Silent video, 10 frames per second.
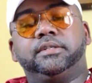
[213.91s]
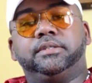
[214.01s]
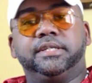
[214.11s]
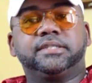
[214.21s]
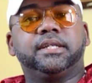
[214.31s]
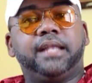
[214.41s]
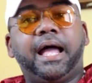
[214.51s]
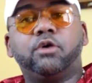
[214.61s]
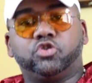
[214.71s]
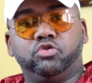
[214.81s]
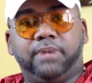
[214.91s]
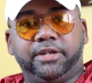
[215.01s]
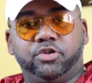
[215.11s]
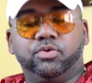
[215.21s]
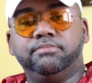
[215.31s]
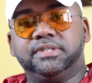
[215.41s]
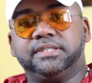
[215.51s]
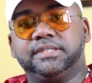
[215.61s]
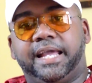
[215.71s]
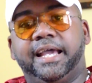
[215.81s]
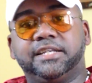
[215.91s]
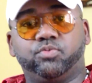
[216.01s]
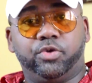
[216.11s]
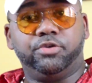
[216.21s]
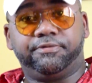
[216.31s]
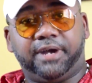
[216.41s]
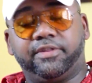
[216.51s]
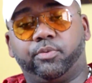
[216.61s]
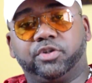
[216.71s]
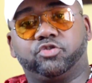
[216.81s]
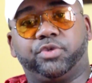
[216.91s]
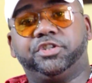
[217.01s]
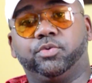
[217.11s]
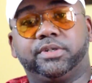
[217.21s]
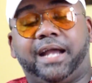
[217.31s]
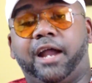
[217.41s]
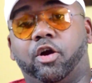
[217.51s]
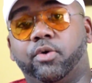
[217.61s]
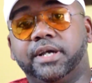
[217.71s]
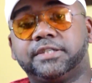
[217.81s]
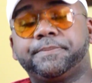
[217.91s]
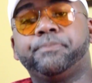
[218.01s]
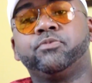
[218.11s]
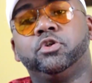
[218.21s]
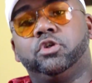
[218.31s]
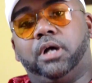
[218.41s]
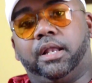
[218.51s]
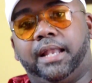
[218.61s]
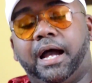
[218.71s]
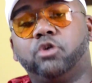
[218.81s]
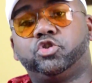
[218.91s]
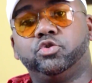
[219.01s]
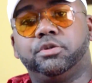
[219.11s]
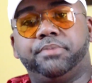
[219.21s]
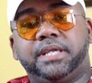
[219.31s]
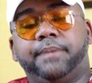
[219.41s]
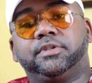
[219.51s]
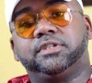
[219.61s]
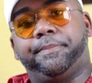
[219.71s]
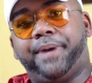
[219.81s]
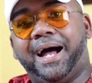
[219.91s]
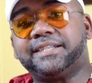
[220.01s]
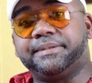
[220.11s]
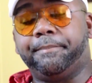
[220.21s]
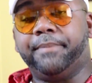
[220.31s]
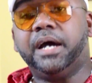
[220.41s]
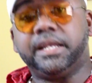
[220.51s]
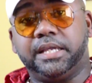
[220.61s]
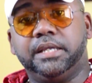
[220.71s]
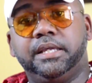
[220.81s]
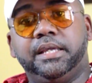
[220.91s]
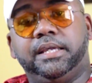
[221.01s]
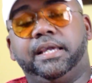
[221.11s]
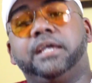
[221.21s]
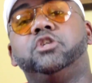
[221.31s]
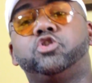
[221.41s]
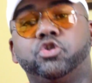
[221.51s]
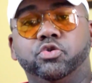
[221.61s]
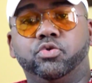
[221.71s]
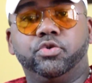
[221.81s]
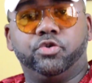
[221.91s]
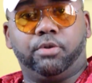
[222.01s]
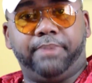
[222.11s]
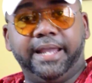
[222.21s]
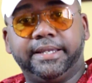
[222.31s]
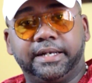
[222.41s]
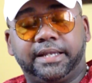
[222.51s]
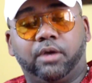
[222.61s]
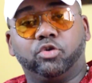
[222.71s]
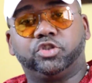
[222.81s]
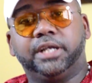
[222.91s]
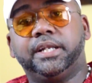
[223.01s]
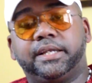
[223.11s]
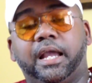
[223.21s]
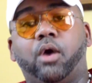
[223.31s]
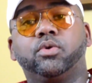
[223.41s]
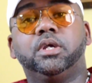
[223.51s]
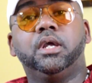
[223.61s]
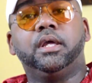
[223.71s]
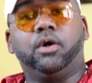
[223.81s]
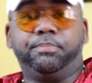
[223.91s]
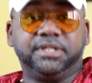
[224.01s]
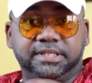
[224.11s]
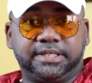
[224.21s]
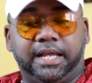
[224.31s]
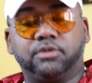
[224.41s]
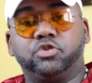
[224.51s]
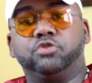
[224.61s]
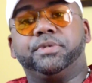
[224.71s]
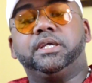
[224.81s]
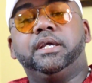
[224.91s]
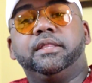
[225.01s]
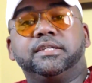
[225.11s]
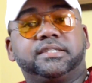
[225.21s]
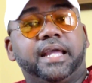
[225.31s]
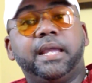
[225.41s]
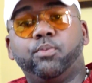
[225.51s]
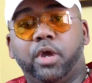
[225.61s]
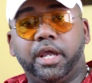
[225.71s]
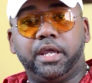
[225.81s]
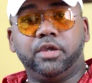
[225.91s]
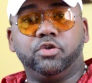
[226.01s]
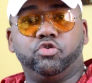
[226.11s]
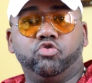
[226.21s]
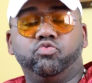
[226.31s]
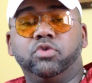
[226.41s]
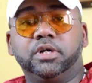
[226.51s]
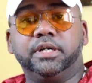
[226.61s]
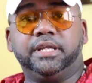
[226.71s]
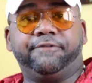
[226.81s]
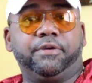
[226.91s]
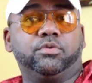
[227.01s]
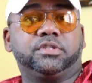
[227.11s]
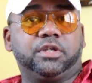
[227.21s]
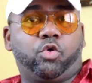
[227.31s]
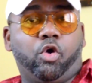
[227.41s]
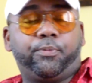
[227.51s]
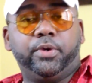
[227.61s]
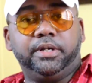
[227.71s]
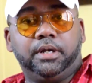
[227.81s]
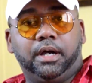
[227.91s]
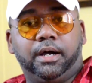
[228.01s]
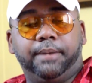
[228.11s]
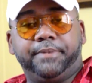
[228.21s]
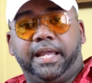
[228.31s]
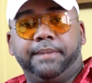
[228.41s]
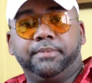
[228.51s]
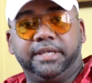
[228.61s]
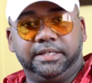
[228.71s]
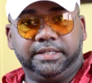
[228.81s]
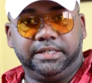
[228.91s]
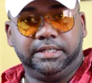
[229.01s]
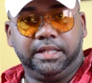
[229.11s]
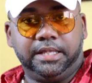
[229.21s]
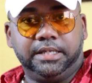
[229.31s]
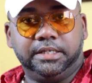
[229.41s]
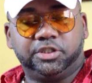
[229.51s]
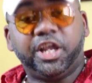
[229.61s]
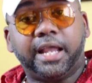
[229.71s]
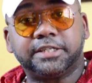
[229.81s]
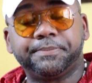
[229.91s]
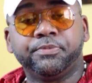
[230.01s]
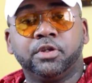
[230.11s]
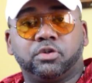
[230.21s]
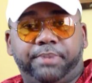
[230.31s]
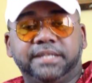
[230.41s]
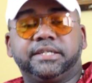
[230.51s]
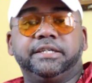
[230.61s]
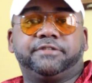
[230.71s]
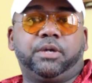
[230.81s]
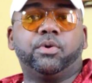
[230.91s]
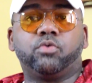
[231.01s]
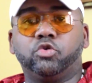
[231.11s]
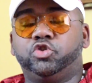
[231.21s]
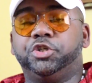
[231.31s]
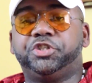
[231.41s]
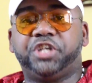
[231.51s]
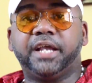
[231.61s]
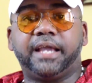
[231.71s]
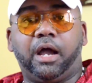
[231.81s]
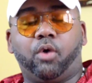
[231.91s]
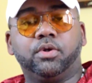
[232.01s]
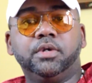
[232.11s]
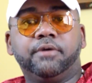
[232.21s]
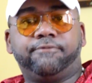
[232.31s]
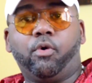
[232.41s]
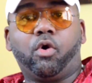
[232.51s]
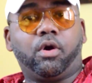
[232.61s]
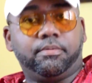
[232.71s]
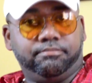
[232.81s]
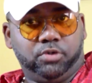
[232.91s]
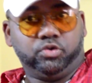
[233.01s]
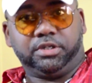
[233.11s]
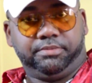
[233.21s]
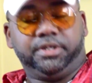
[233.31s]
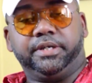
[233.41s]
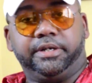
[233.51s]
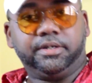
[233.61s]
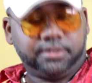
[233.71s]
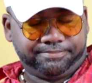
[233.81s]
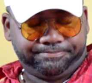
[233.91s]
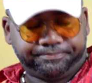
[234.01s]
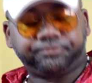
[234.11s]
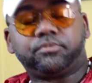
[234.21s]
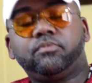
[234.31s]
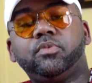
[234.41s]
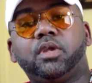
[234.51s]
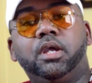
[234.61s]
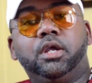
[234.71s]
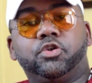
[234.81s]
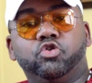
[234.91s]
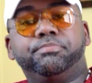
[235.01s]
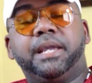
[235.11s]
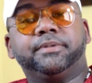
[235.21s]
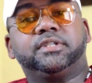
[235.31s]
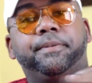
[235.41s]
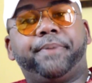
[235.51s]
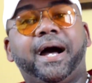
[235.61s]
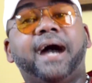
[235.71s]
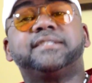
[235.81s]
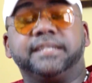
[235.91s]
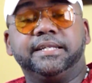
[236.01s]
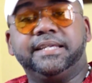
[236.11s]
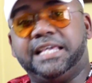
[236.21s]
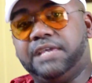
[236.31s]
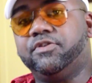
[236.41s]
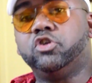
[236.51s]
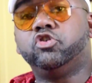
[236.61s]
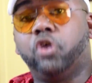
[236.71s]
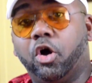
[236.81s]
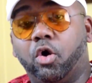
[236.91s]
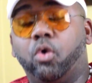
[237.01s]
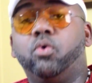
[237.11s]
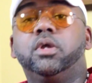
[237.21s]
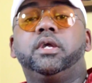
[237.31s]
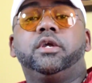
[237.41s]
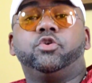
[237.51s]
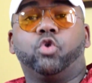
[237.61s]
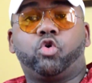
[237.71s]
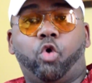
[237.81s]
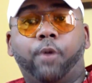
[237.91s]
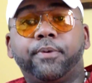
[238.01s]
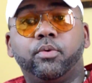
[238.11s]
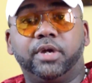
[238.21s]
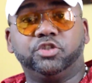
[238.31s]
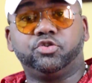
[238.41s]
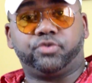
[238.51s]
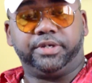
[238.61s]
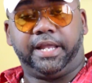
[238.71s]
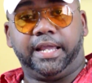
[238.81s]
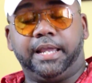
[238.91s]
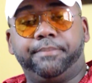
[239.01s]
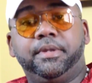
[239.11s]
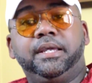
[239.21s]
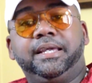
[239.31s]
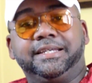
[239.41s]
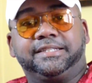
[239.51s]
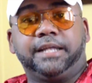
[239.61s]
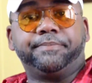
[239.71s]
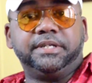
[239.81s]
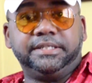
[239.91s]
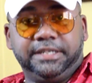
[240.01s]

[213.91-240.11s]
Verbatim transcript: This allows you by doing business as when you file that registration with the IRS, allows you to be able to deposit money into your banking account or checking account or business account, excuse me, the same way you would if it was the corporate uh, name getting the, the, the checks. So basically, if someone wrote you a check out for Music Millionaires, you'll be able to deposit it even though your corporate registered name is something